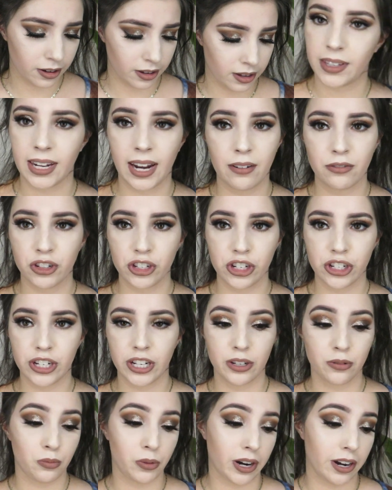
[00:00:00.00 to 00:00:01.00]
And after you're
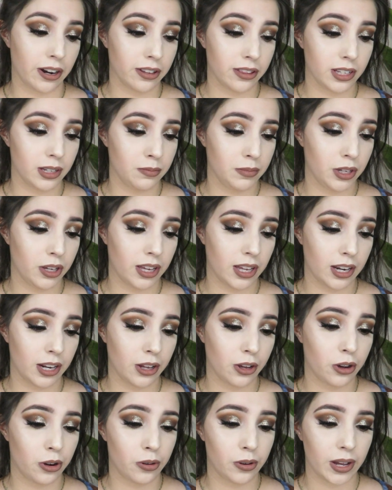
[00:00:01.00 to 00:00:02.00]
done wearing them, you can
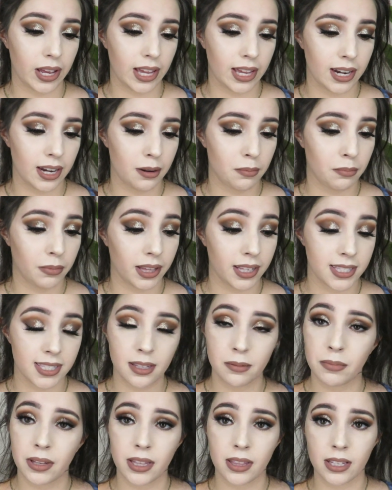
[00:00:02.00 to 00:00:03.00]
go ahead and place
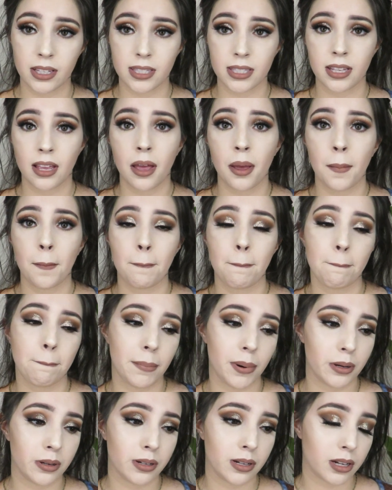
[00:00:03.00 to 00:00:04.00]
them in this
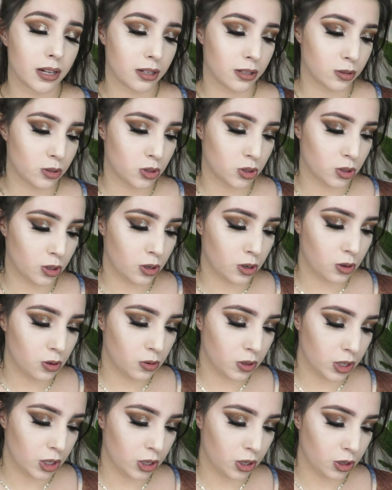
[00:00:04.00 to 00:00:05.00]
book
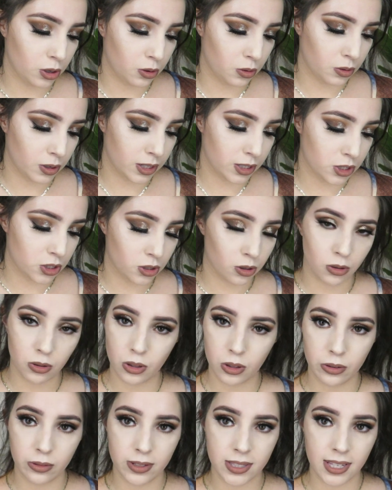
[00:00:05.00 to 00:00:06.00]
so you don't
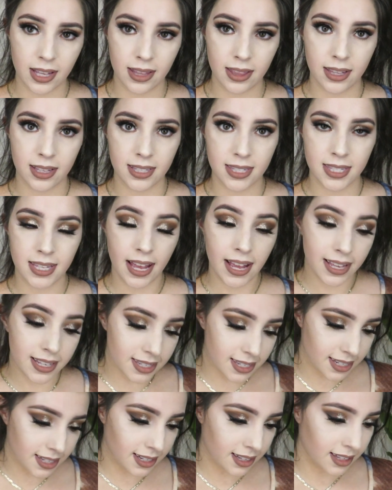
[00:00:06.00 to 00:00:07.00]
lose the
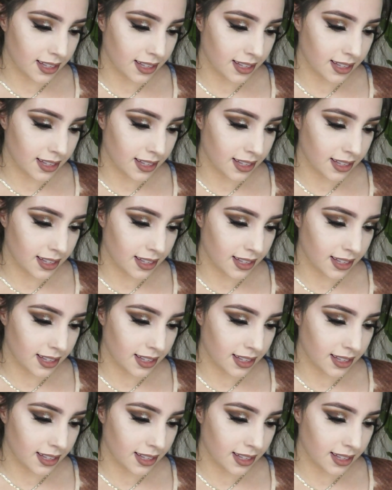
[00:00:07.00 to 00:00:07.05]
set.